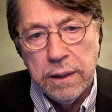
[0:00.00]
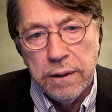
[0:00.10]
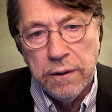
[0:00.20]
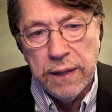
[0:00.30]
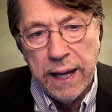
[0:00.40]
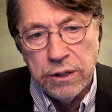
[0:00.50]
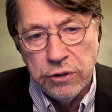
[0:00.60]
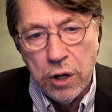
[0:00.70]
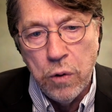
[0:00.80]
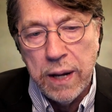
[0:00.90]
that
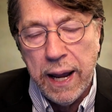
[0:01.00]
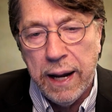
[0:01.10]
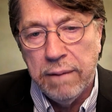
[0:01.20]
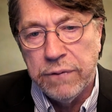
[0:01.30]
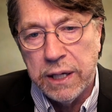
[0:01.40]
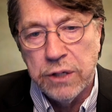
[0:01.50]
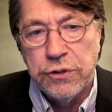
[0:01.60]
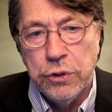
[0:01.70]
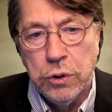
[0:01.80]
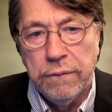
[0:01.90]
don't have the
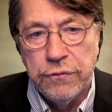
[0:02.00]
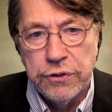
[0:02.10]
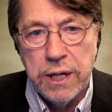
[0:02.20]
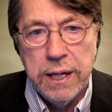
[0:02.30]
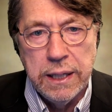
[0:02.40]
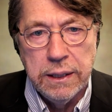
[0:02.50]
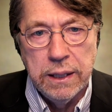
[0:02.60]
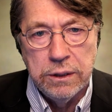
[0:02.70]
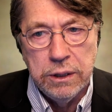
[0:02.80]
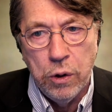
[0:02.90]
issue of shedding
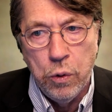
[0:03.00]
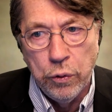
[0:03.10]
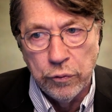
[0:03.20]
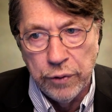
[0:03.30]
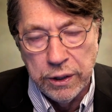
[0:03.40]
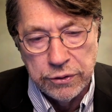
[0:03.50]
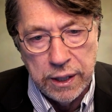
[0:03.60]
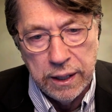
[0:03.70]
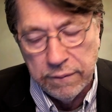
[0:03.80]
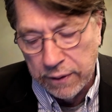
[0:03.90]
that the older reels
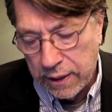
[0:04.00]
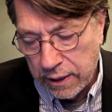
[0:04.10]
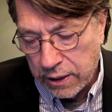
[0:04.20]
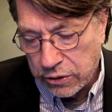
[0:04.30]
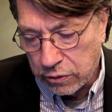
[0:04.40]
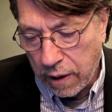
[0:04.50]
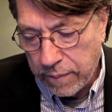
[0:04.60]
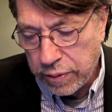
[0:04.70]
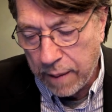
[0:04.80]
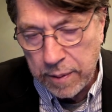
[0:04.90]
have. So I'll
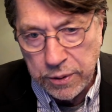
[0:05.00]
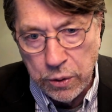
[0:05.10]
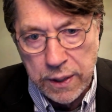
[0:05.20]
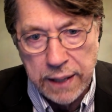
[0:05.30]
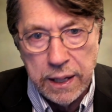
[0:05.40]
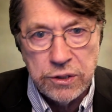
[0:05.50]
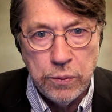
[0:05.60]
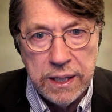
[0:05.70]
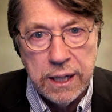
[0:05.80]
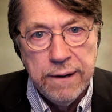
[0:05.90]
probably be doing that next
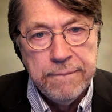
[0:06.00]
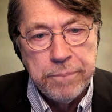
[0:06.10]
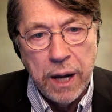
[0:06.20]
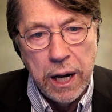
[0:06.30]
week. I